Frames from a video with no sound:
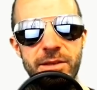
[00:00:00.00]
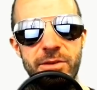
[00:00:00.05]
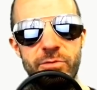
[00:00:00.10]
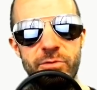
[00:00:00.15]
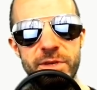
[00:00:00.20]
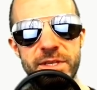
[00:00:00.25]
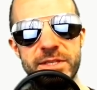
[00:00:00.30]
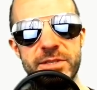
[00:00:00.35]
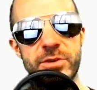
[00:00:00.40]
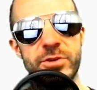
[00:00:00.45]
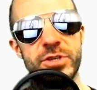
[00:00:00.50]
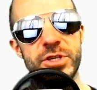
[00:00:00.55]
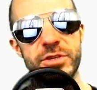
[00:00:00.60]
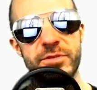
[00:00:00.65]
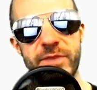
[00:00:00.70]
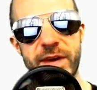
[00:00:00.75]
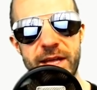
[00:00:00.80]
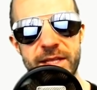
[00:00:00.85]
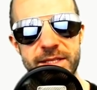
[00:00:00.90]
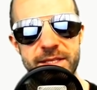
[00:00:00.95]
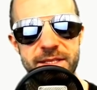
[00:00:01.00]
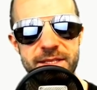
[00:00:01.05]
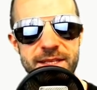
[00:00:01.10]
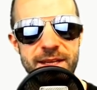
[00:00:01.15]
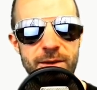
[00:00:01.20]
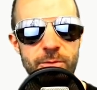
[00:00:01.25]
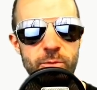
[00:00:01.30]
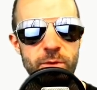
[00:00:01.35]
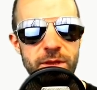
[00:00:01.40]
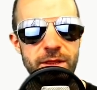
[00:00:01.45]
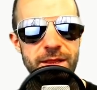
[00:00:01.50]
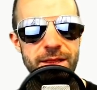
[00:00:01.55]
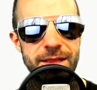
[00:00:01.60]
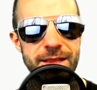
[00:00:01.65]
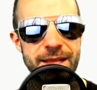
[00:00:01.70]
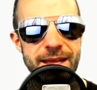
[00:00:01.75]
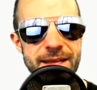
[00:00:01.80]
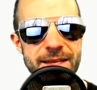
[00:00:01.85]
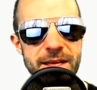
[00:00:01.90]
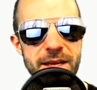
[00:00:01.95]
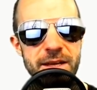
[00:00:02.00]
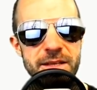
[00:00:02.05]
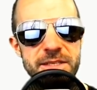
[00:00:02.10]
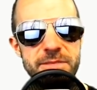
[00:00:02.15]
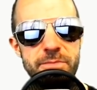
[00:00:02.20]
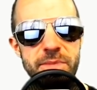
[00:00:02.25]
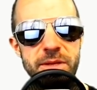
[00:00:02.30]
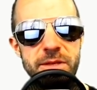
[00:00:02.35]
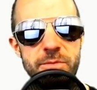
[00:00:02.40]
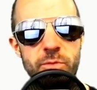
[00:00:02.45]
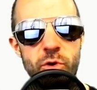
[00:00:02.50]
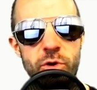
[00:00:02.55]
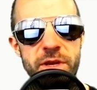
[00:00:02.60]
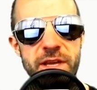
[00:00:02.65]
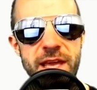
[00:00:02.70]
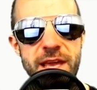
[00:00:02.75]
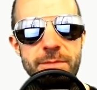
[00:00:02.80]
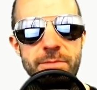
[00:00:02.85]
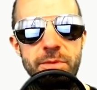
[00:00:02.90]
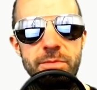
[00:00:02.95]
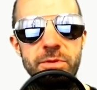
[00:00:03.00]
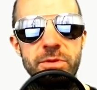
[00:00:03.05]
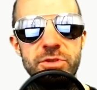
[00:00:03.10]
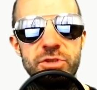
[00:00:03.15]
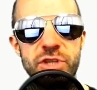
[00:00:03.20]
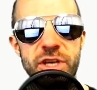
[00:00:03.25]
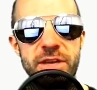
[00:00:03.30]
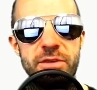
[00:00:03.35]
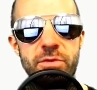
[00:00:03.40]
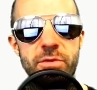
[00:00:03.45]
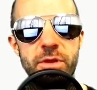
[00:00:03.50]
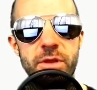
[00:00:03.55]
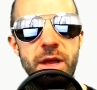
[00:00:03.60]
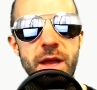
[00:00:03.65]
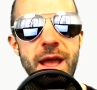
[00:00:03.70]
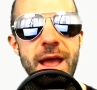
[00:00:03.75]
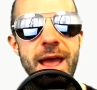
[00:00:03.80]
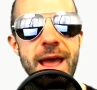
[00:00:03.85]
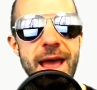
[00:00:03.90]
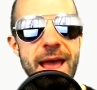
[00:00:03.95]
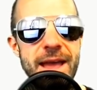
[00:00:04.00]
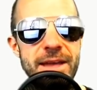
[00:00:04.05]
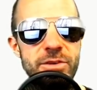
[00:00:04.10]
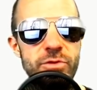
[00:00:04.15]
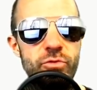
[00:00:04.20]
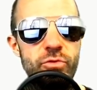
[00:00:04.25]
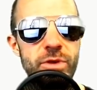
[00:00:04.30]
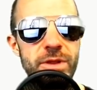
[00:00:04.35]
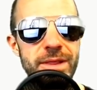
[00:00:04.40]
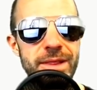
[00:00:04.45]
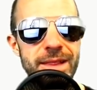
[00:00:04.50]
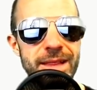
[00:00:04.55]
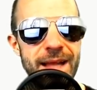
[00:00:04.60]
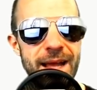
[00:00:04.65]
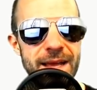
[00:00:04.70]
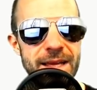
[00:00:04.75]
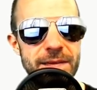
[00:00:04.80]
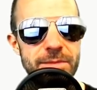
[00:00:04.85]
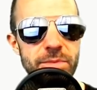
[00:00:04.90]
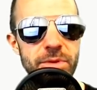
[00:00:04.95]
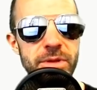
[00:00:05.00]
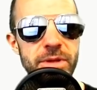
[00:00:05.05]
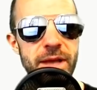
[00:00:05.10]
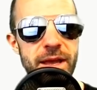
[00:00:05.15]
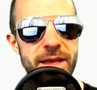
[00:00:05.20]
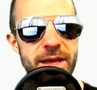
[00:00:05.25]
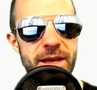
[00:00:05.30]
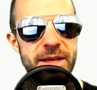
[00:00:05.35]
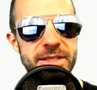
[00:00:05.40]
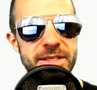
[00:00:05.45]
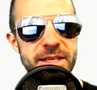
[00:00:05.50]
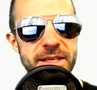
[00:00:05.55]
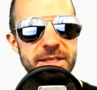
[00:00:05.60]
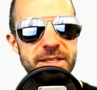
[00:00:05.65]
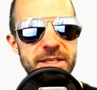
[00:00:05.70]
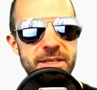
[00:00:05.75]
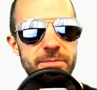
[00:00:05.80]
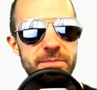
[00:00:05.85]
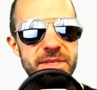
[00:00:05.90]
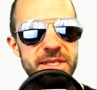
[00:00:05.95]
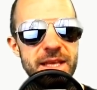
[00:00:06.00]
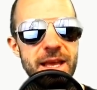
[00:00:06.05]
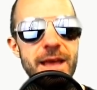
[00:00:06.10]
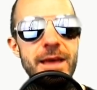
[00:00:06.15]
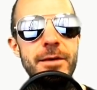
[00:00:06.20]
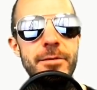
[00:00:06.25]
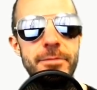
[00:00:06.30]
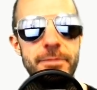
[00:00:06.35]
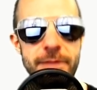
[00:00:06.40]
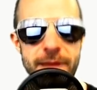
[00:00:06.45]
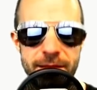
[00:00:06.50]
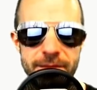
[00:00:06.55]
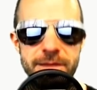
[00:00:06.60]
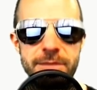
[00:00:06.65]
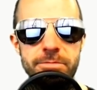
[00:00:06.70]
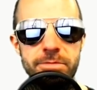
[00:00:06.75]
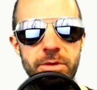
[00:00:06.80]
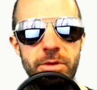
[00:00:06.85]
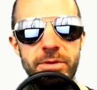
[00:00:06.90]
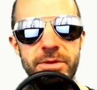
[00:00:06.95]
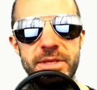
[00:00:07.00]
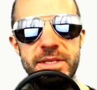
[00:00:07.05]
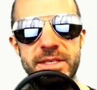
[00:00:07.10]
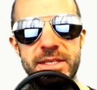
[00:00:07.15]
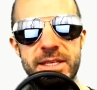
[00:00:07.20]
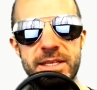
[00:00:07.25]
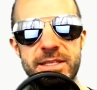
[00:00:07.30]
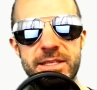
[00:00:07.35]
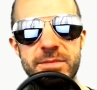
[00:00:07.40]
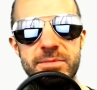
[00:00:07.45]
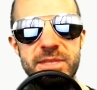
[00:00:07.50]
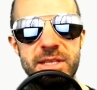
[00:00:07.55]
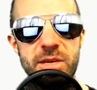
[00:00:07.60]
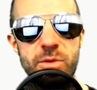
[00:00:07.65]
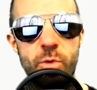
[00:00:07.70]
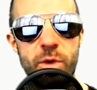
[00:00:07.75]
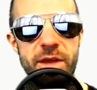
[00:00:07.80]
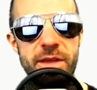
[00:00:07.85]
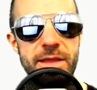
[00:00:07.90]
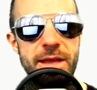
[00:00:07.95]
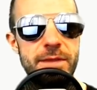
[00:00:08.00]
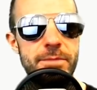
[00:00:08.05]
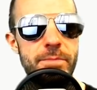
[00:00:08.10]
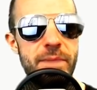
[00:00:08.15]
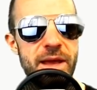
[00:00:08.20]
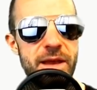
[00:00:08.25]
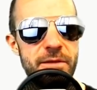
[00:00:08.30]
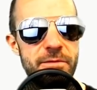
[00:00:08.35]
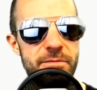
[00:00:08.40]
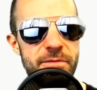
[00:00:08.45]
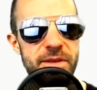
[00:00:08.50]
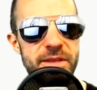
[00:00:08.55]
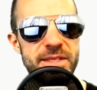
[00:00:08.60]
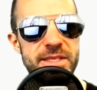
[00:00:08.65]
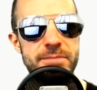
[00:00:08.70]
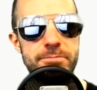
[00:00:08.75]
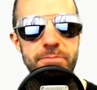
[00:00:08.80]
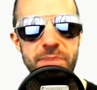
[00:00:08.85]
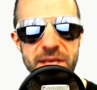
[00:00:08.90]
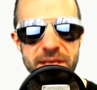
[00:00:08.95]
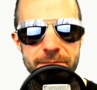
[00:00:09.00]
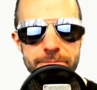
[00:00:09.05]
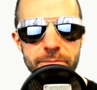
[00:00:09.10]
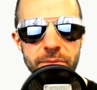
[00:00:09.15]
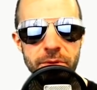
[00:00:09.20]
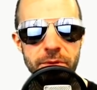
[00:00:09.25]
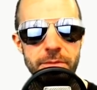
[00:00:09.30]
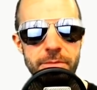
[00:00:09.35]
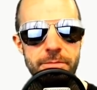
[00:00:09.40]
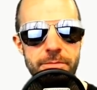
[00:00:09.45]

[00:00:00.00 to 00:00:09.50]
research advances that will let us build more capable, general, and reliable AI systems, then deploy these systems in a way that benefits people.